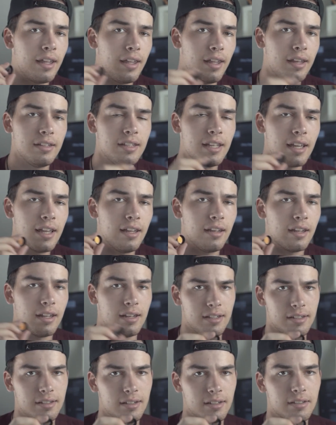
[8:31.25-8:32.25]
ND8,
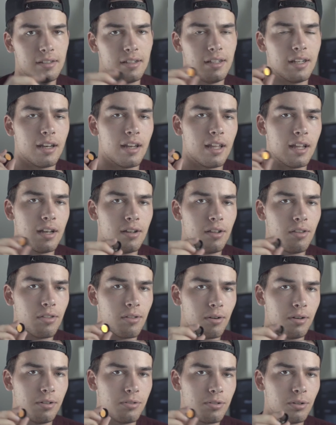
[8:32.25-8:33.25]
ND16 and
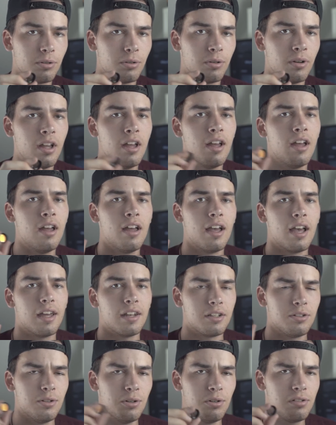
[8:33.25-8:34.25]
ND32,
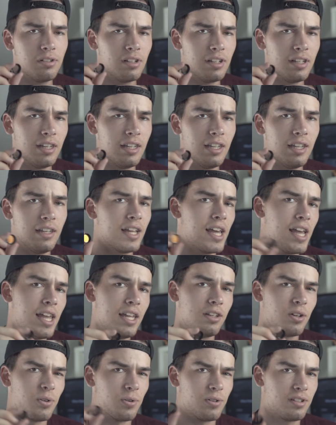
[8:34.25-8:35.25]
and I usually need
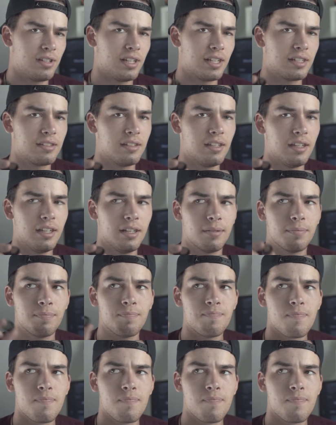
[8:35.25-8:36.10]
8 or 16.